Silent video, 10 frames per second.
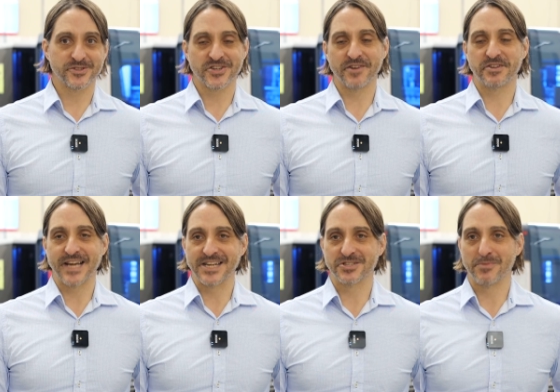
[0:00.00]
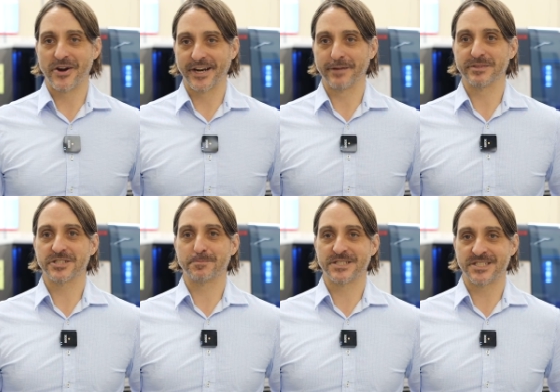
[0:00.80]
So it's kind of data mining, but
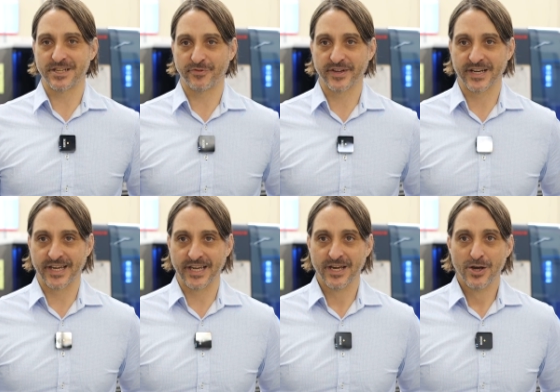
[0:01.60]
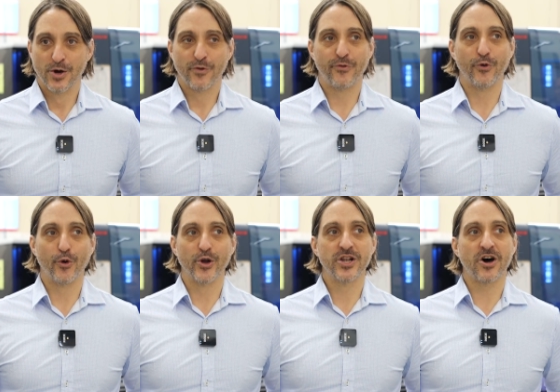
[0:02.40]
specifically
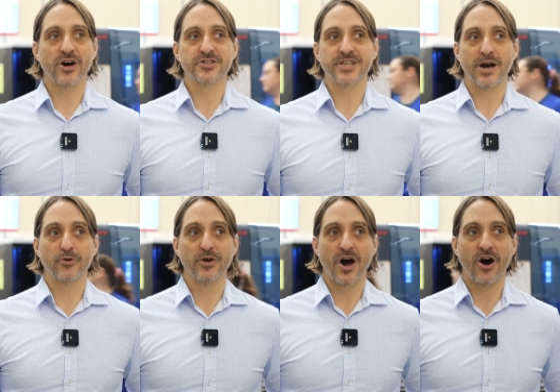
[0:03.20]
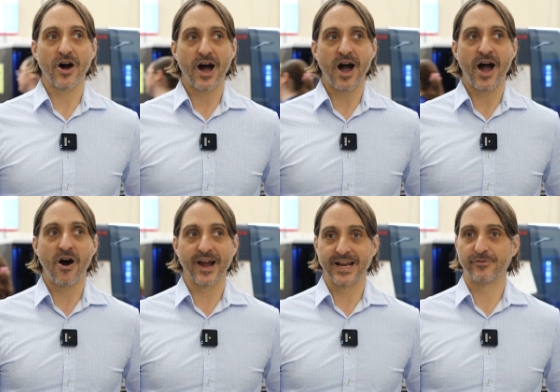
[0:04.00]
for large-scale,
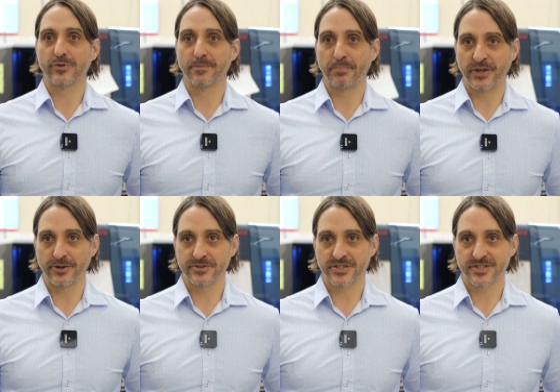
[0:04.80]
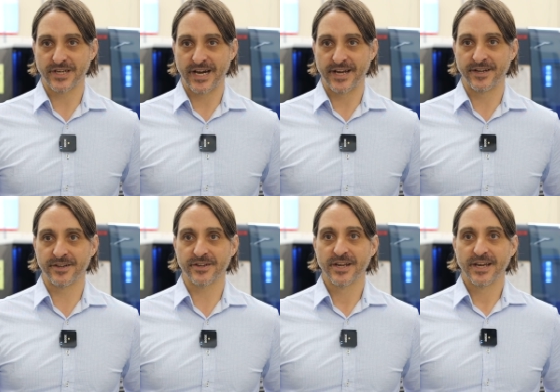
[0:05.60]
high-level compute
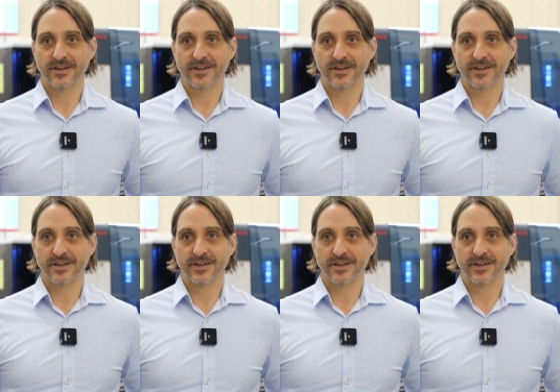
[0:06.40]
and